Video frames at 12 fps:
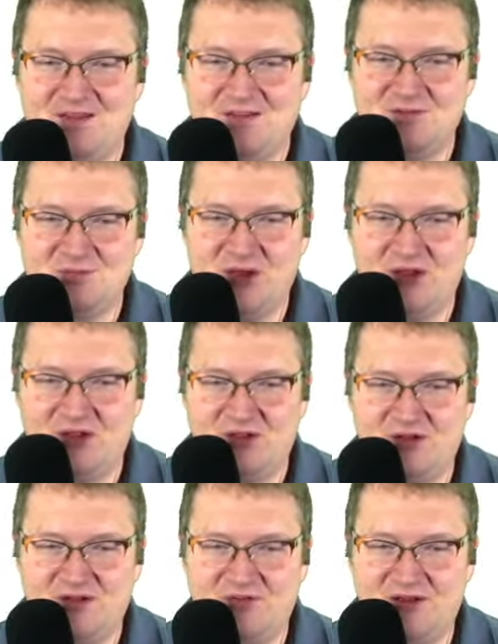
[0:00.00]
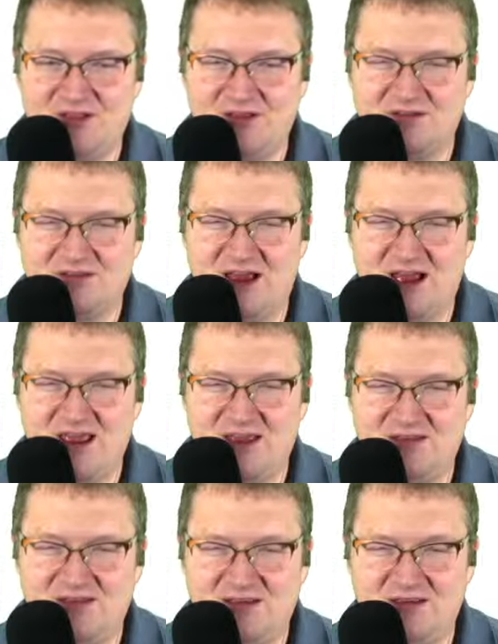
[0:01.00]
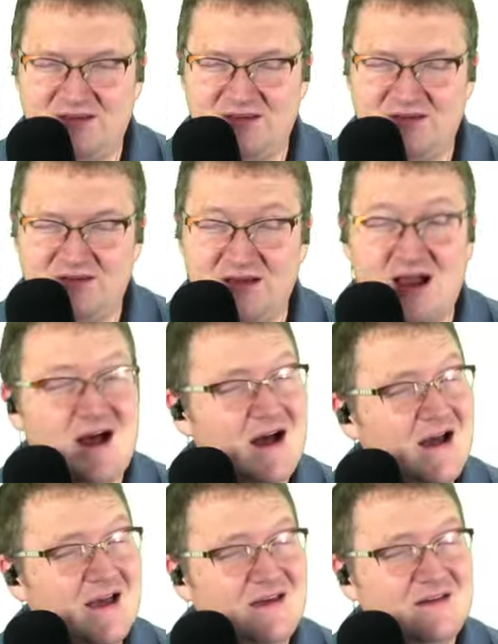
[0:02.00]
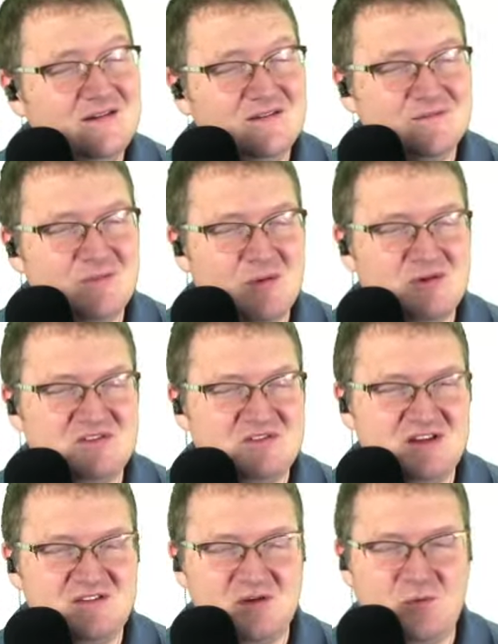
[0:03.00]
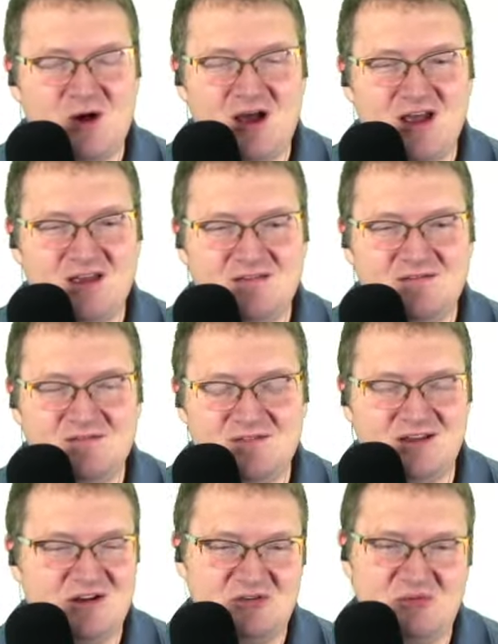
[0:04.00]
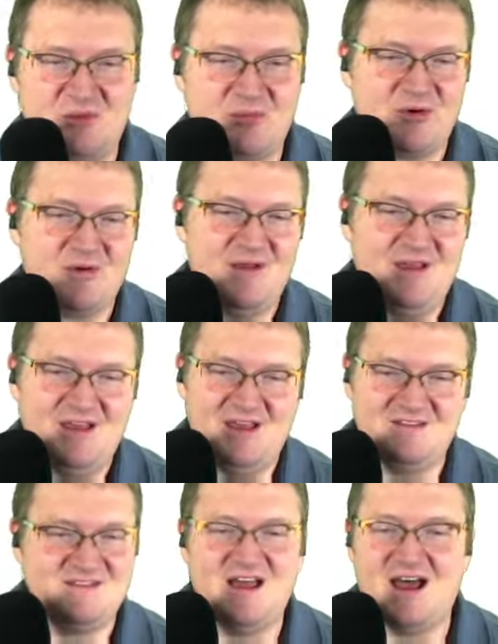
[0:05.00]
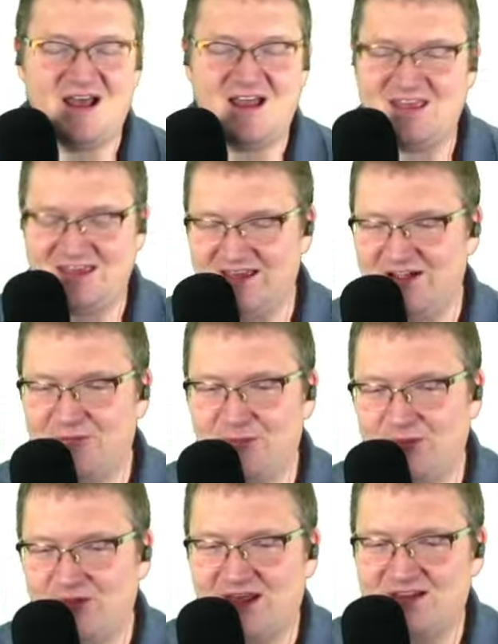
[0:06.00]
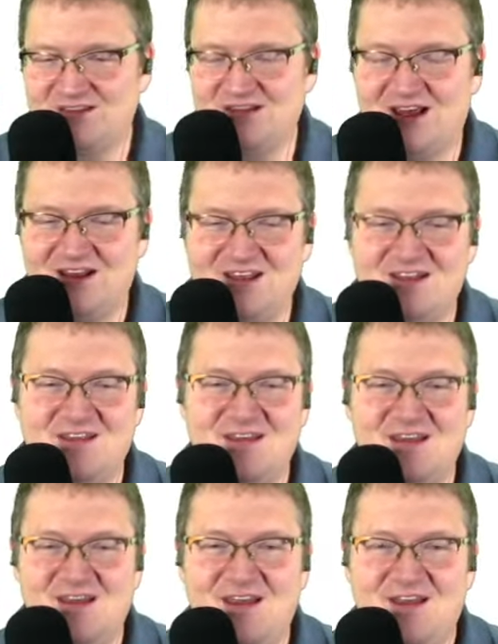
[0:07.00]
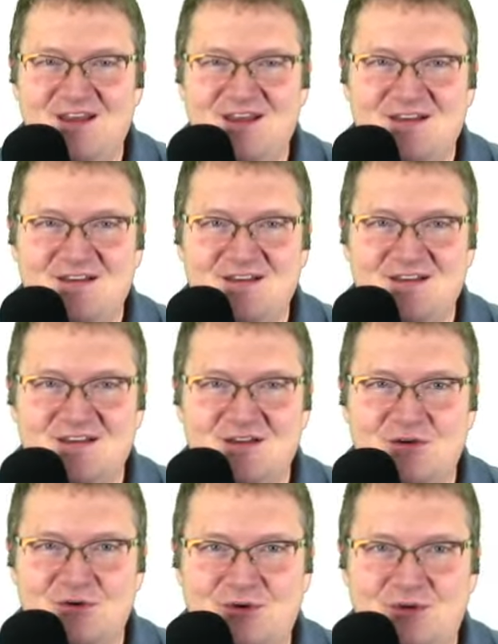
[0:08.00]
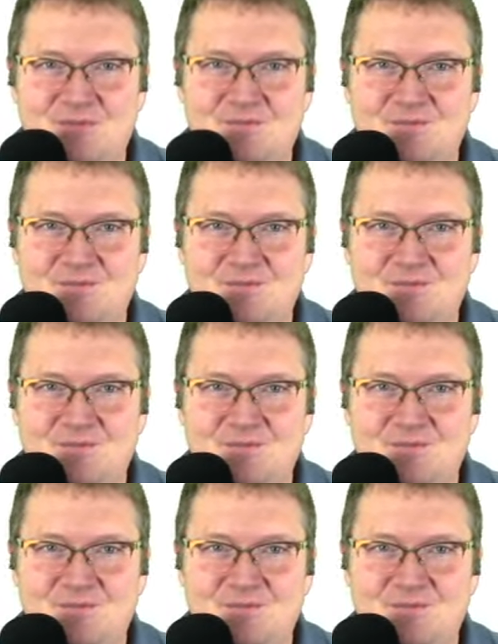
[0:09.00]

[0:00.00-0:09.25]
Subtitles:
Spelled a little different. I think it's I-N-D-I. Maybe it's just a Y. I don't remember. It's not I-E. I remember that's not it. Cool.